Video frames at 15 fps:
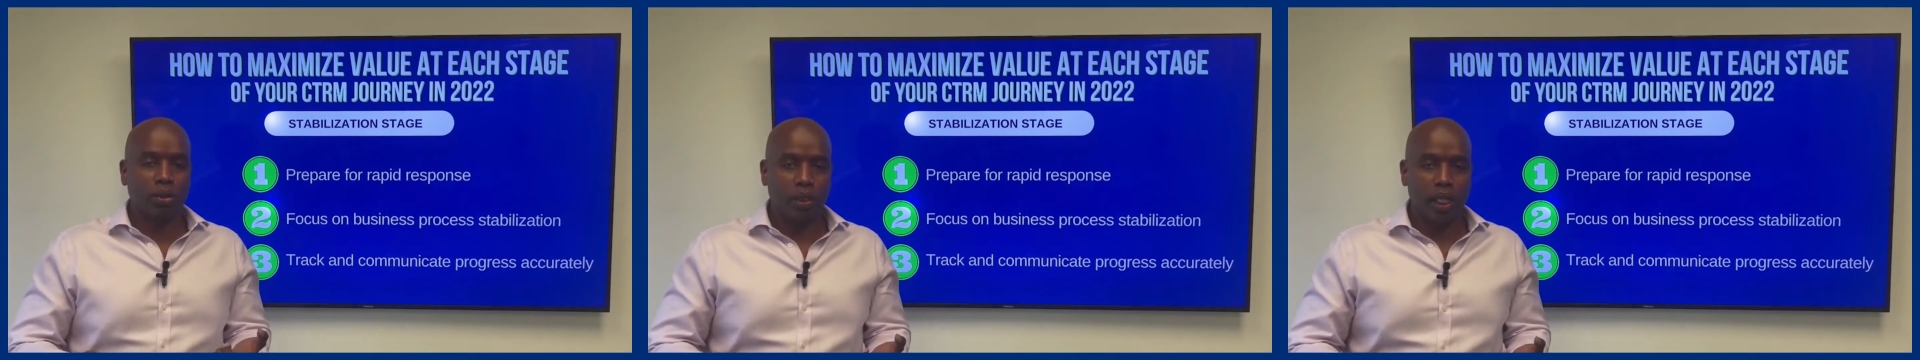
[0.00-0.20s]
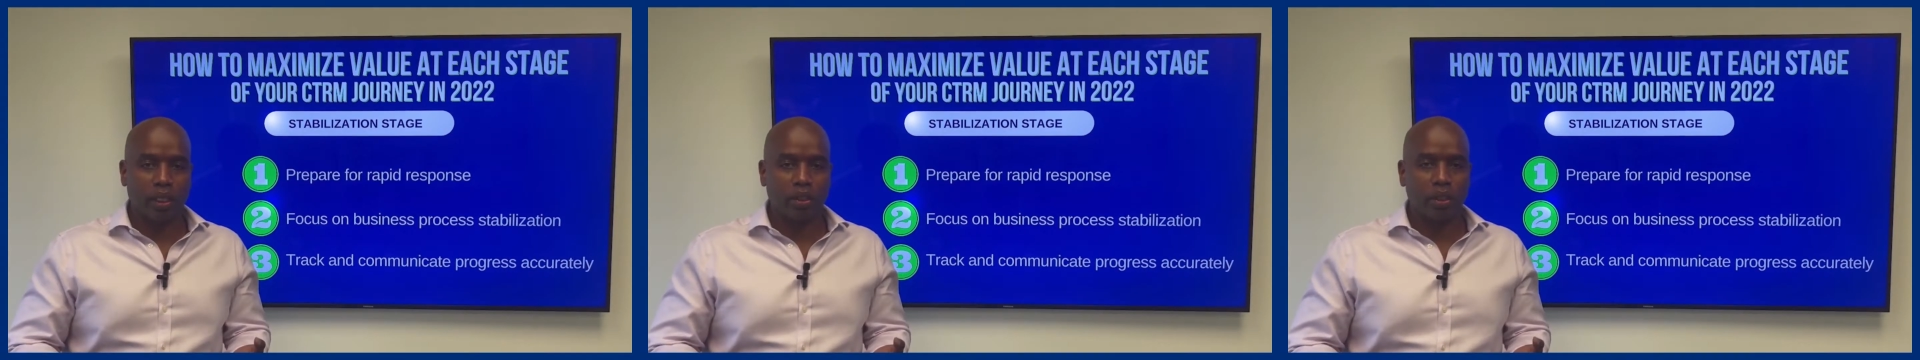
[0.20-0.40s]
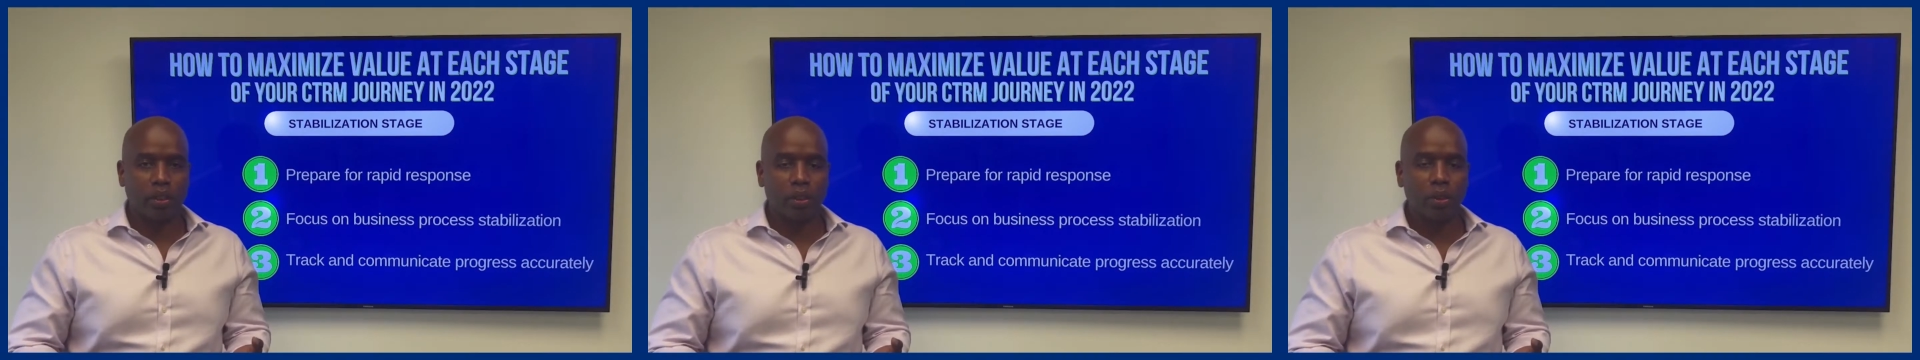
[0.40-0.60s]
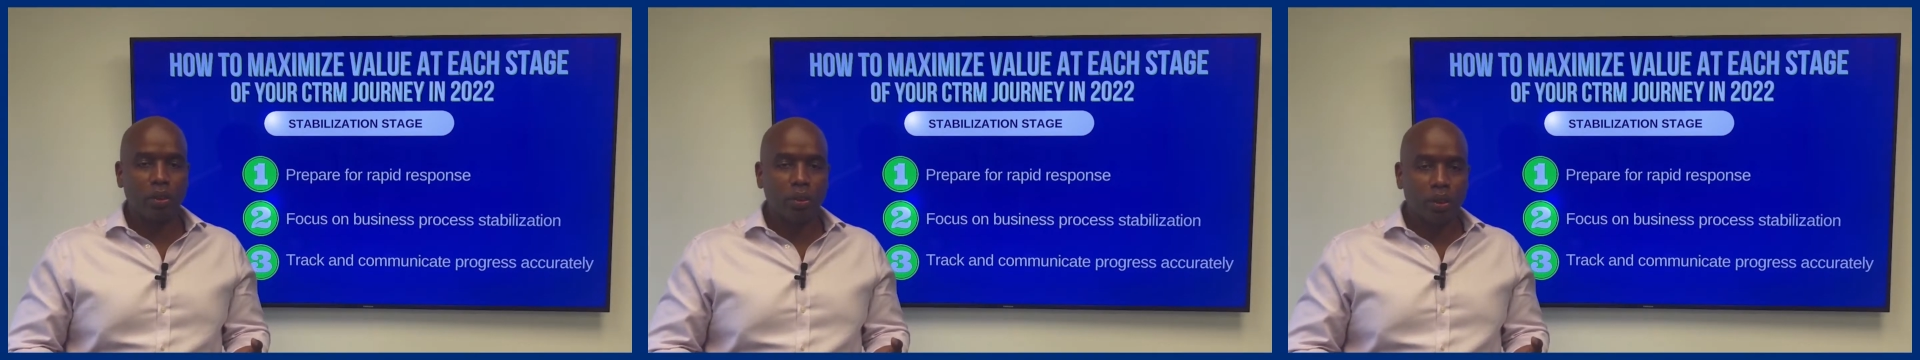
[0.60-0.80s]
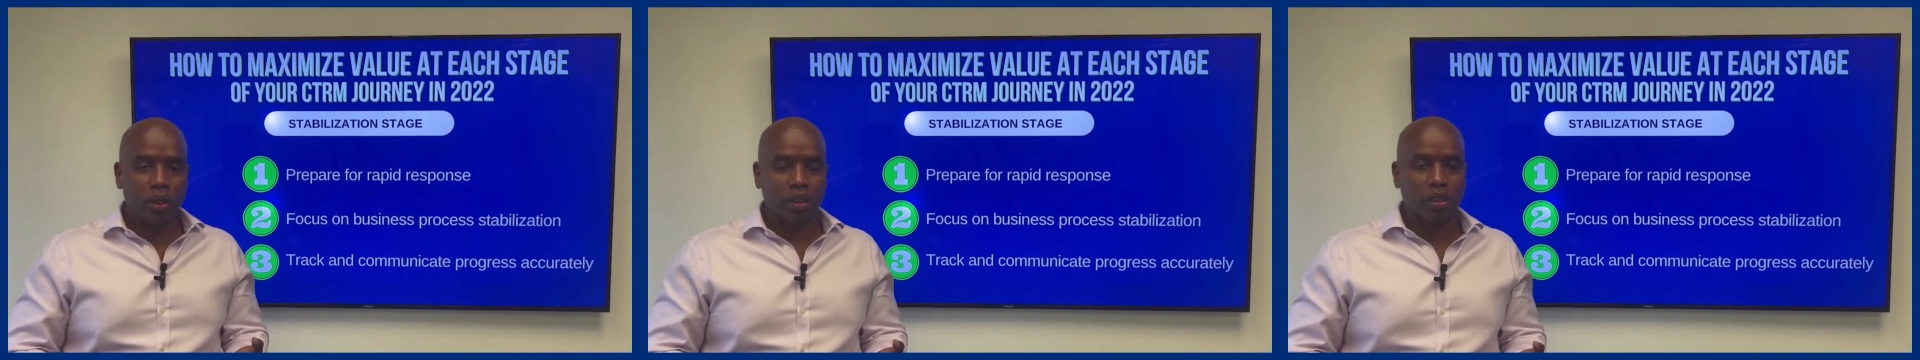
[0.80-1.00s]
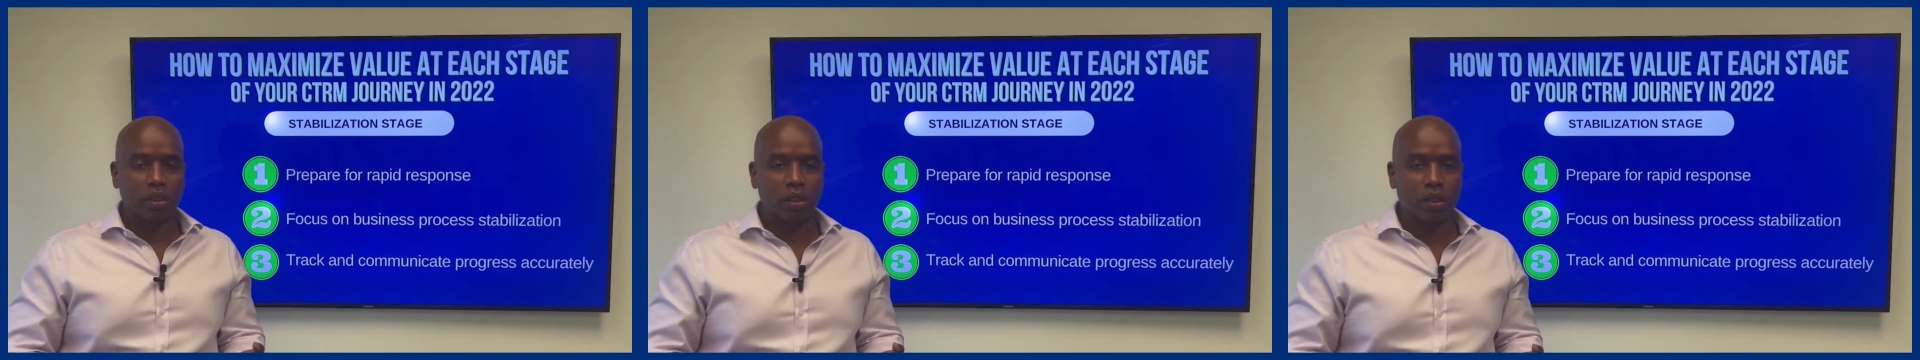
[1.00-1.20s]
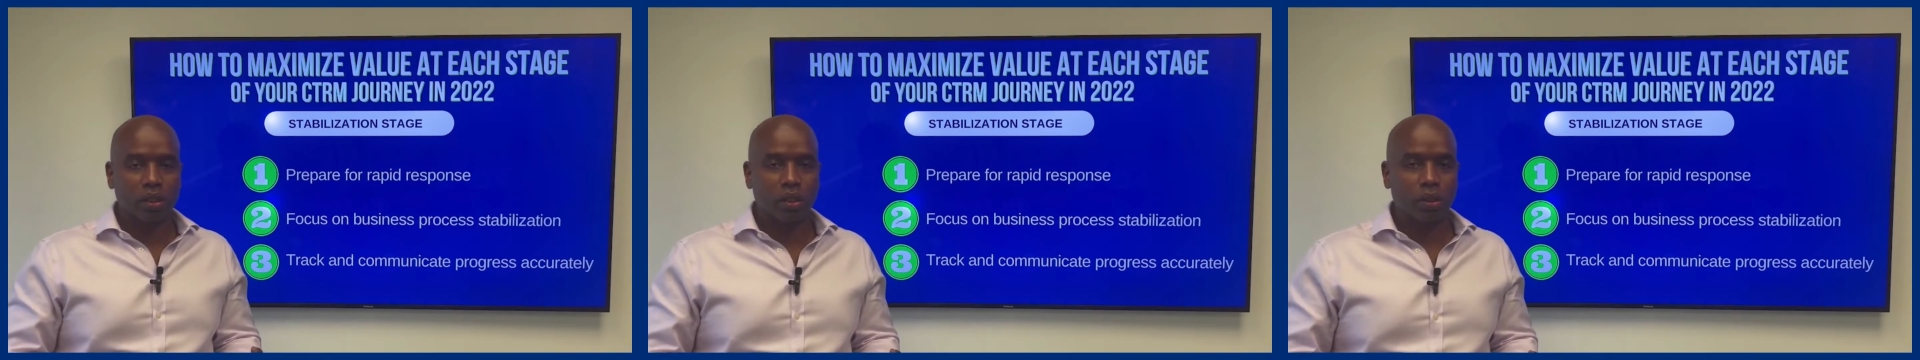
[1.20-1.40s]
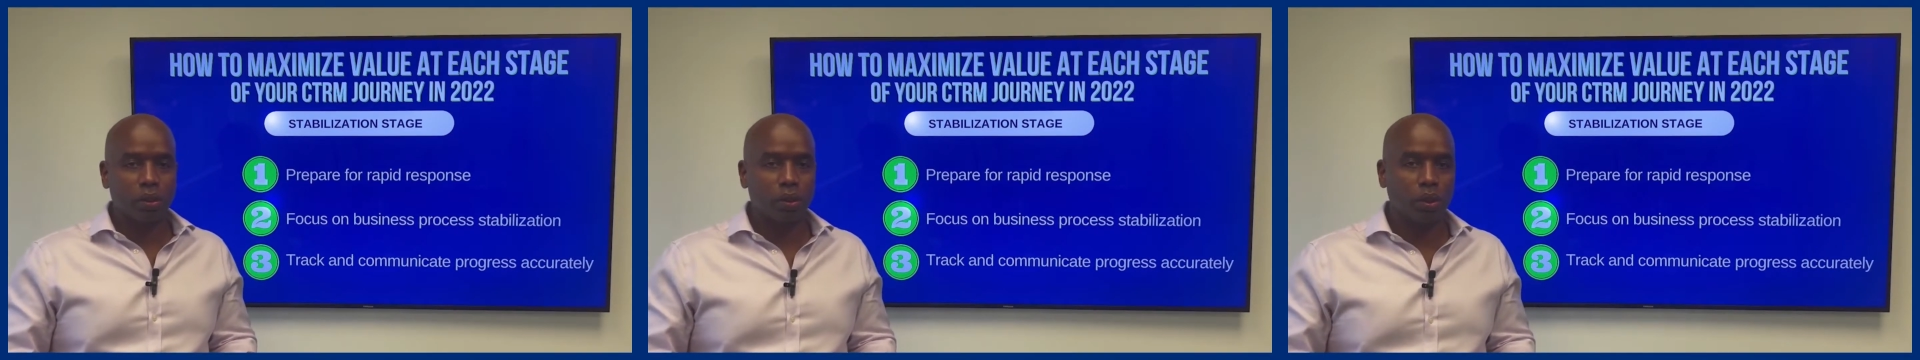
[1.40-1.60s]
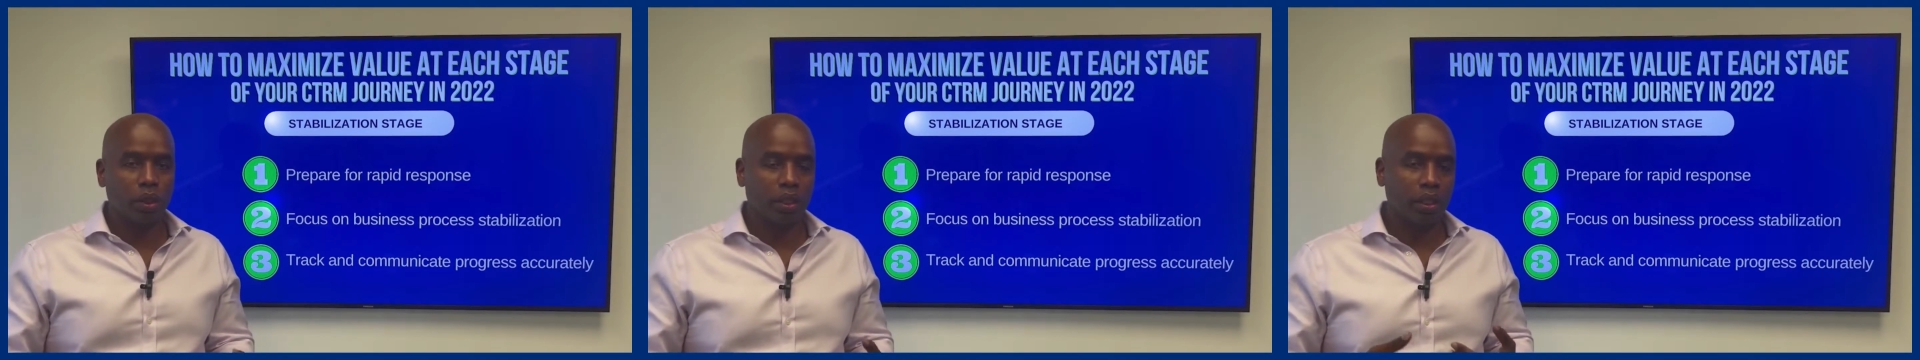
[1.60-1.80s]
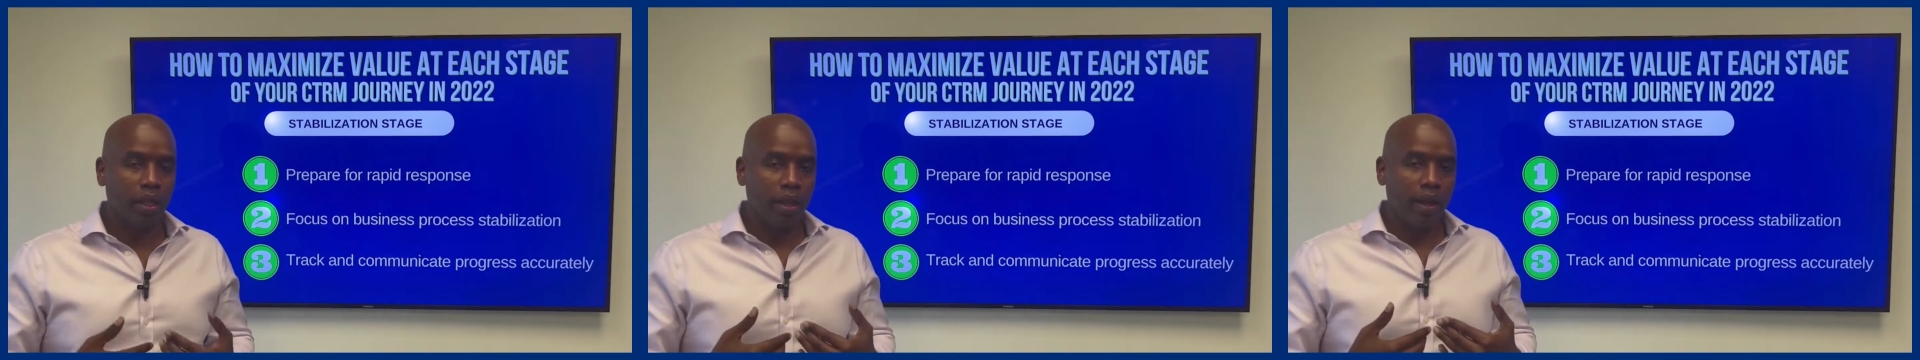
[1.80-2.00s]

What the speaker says: are actually using the solution